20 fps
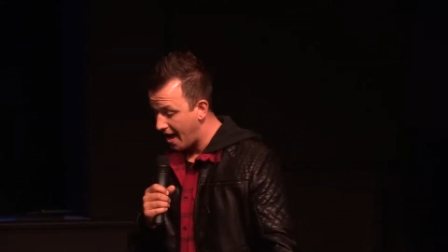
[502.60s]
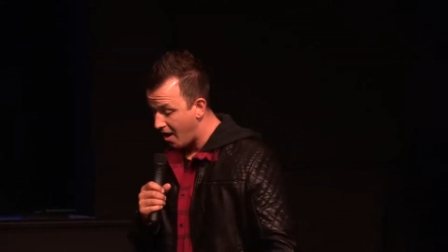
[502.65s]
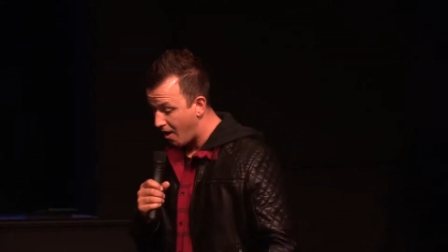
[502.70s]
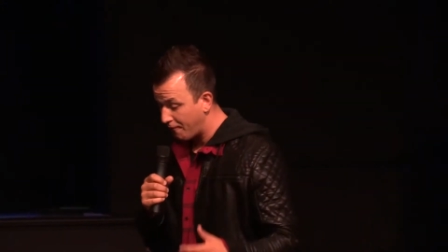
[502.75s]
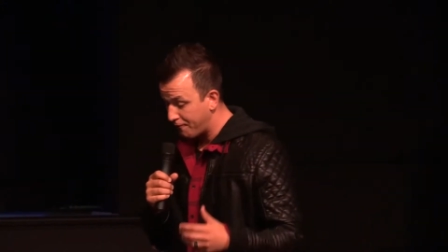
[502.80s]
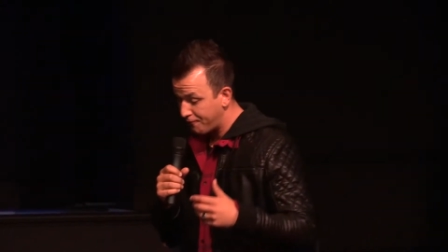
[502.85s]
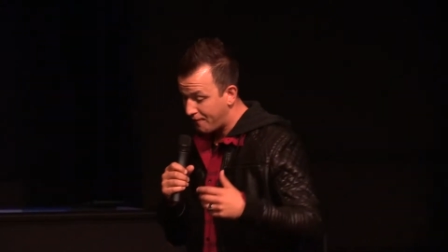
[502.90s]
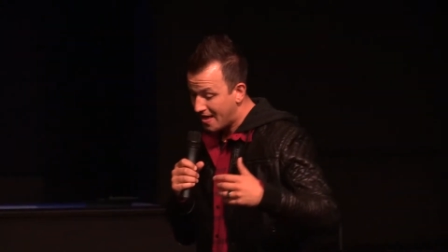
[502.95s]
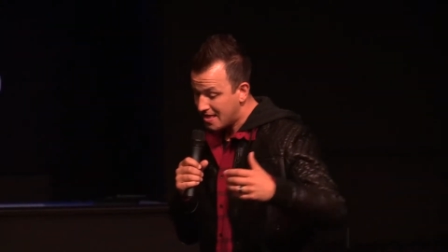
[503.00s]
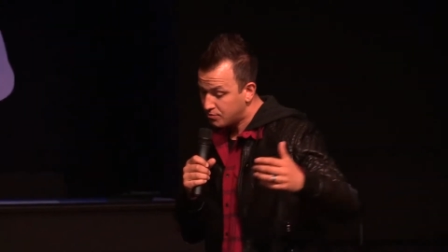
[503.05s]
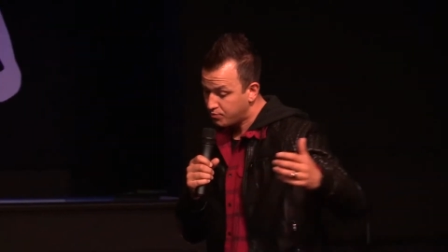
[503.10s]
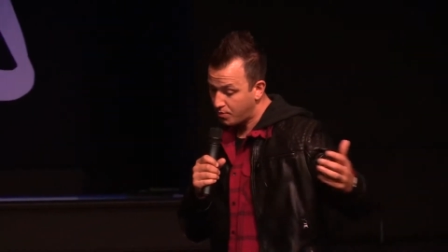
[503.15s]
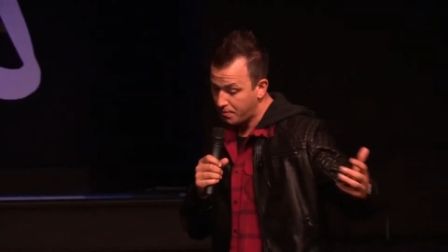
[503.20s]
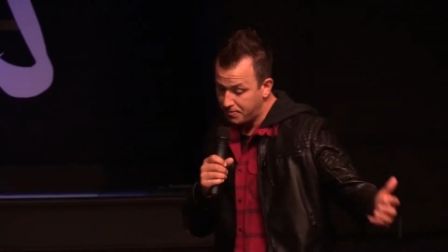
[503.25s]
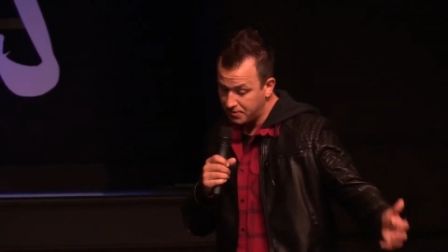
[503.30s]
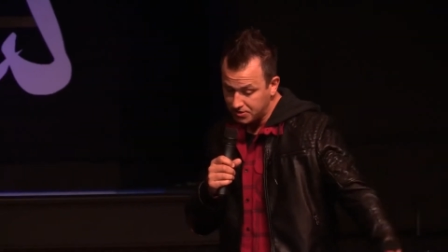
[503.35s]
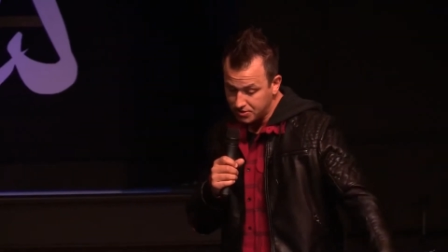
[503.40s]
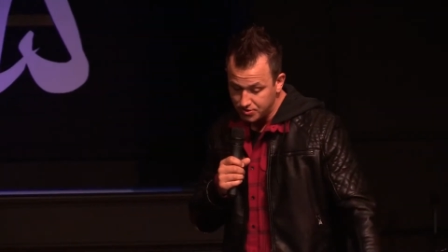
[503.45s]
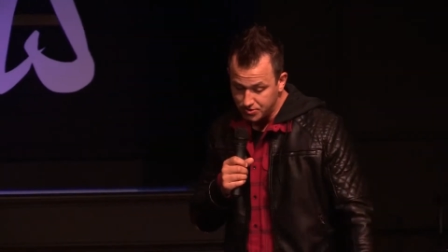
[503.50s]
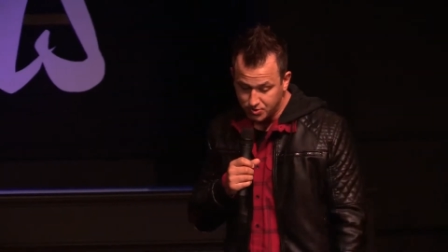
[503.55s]
Our faith will
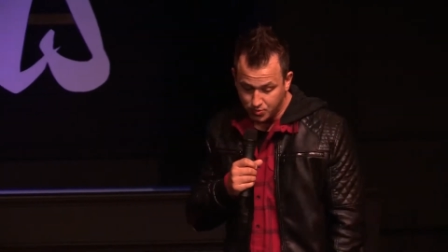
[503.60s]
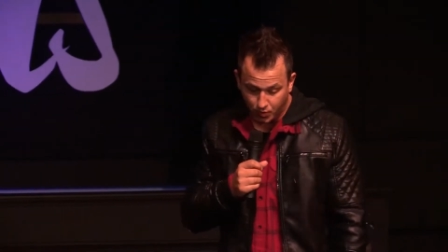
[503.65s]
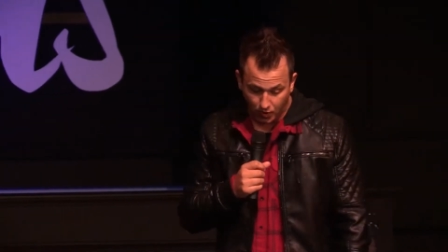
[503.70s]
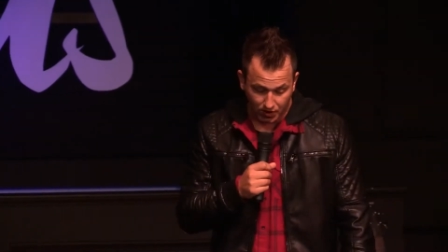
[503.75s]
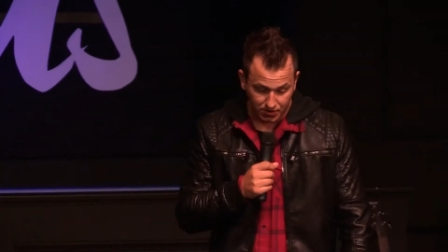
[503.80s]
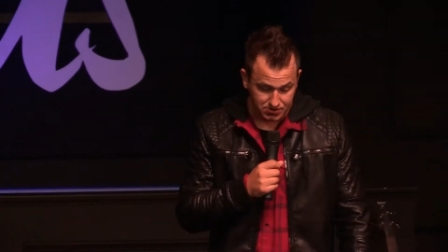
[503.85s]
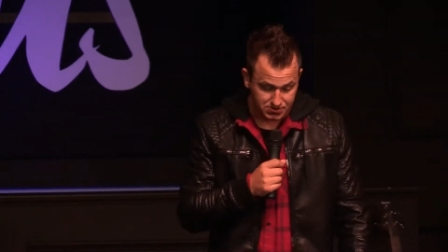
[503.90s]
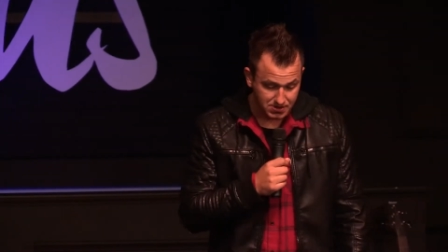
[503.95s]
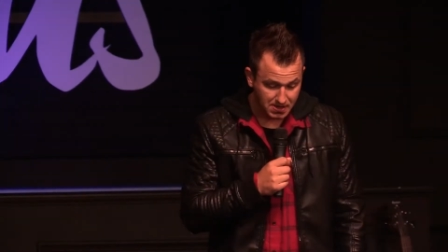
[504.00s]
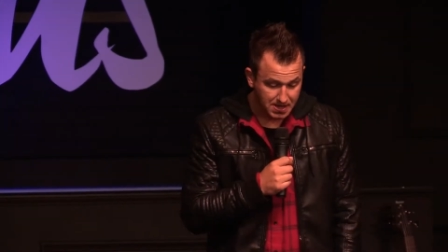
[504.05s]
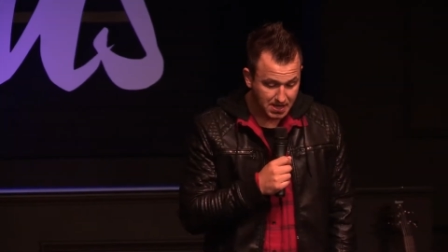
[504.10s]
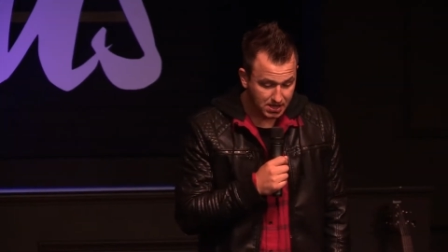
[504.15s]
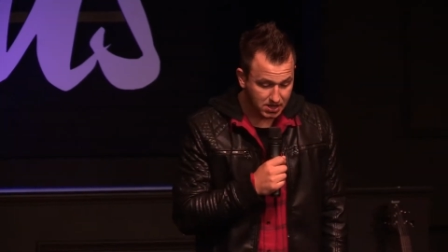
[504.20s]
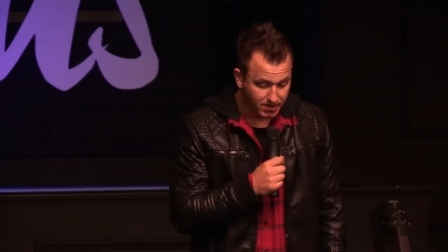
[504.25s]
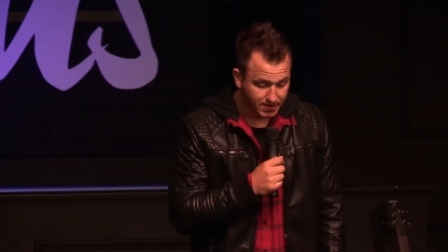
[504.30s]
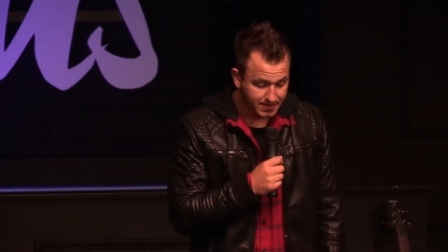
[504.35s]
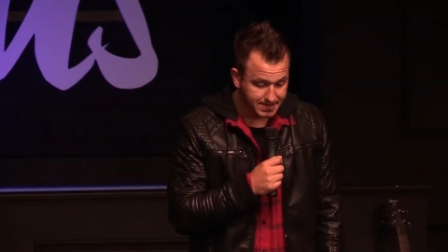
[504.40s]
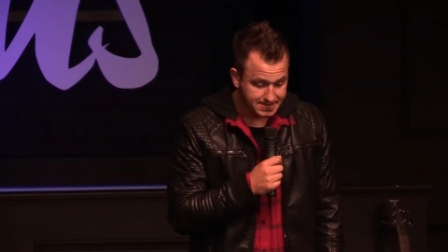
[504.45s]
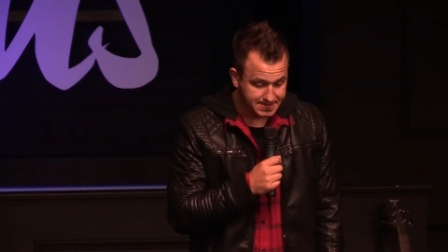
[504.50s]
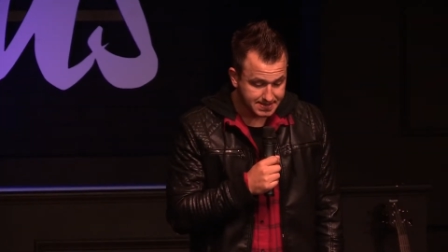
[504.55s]
produce works. Look
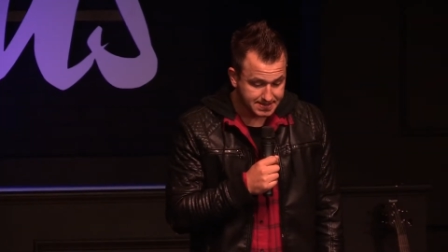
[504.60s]
at this.